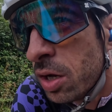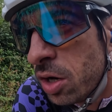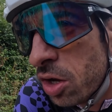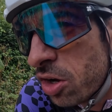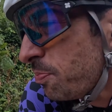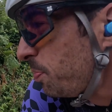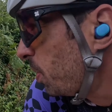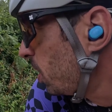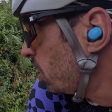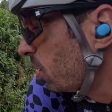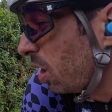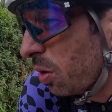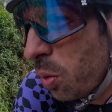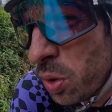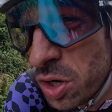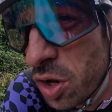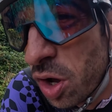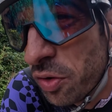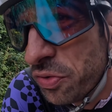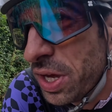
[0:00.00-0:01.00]
Like, I burnt like
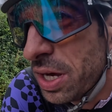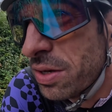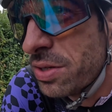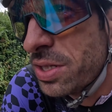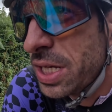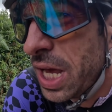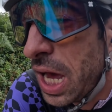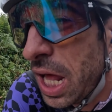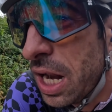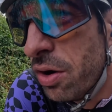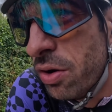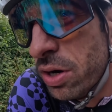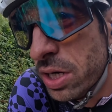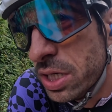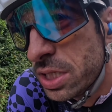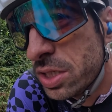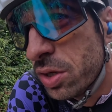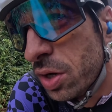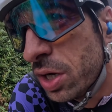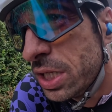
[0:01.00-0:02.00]
1,500
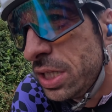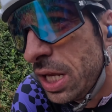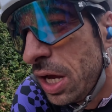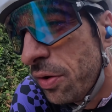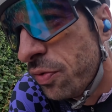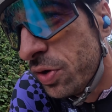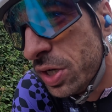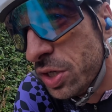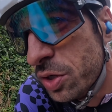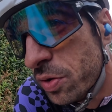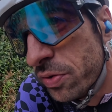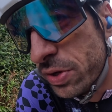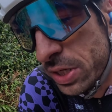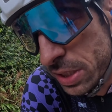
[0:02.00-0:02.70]
calories, so I could definitely do